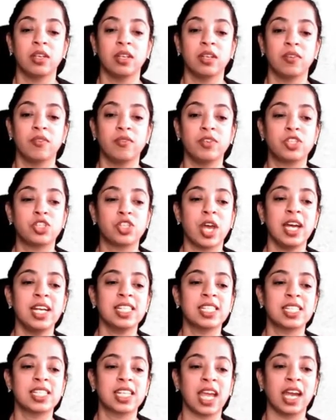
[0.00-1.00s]
which are
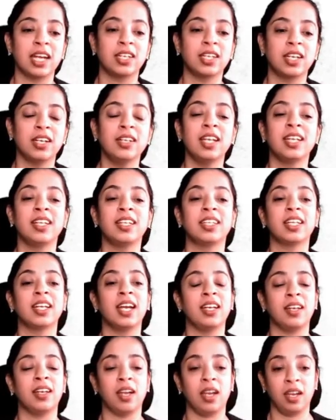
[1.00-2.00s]
scattered
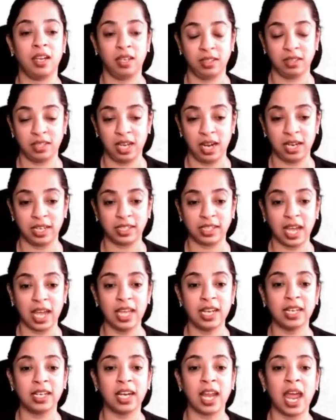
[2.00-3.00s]
in in the
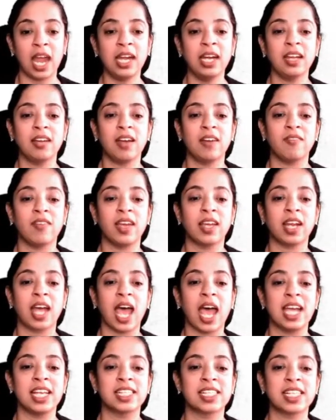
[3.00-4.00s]
entire gland where
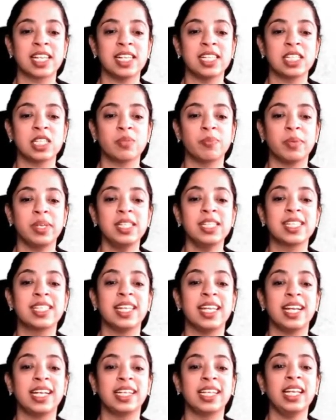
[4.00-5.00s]
islets means
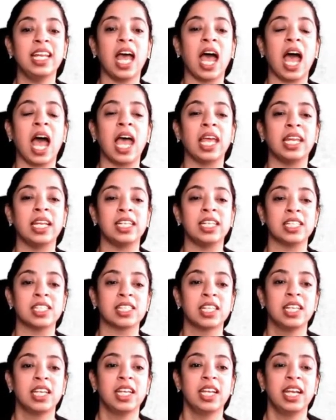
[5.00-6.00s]
little
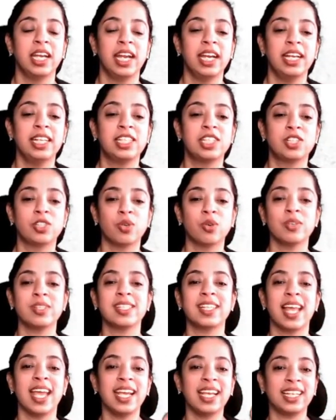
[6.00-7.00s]
islands. It shows
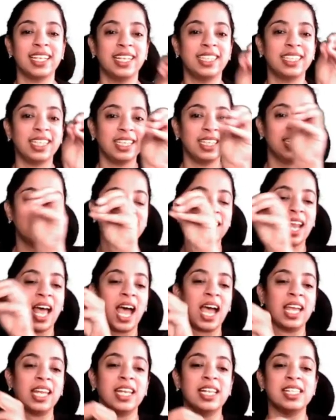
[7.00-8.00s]
like little little
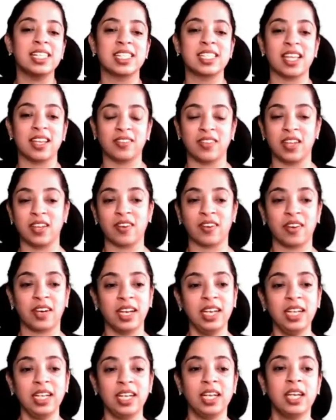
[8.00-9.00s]
islands are there
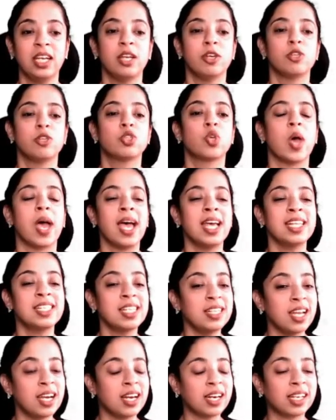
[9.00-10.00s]
right. So as
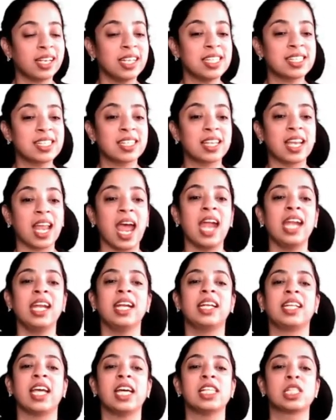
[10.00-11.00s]
a ductless gland
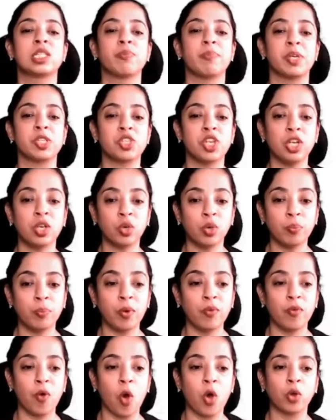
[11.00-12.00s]
it has special group
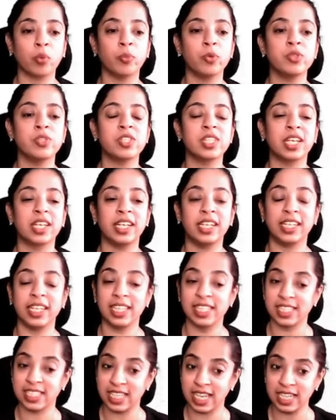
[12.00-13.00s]
of hormone
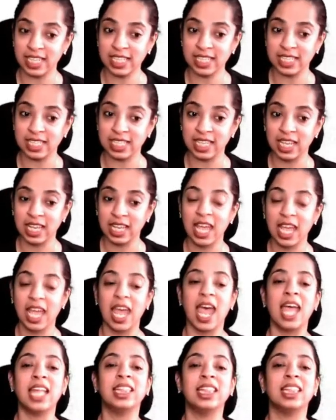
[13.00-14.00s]
secreting cells
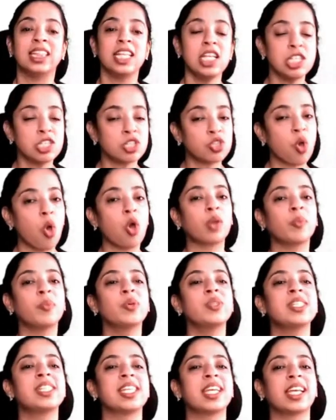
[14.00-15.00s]
and these
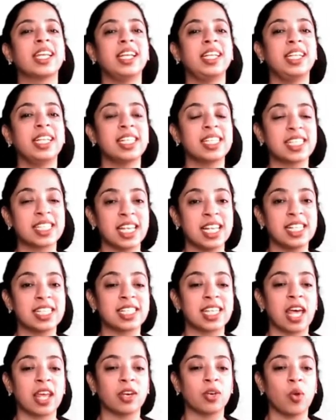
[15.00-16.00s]
hormone secreting cells
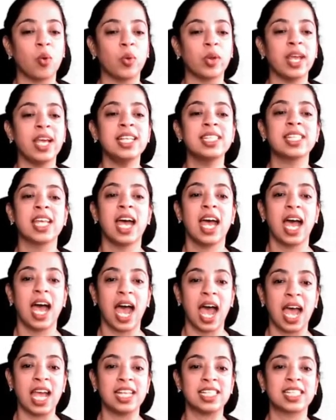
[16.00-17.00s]
are known as
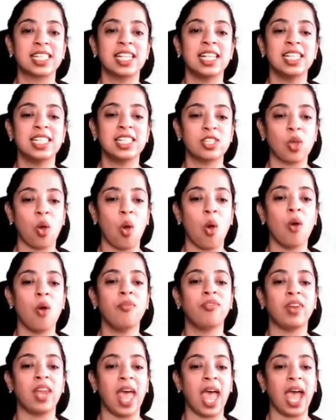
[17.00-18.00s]
islets
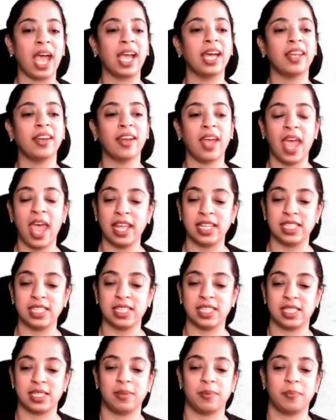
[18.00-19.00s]
of Langerhans.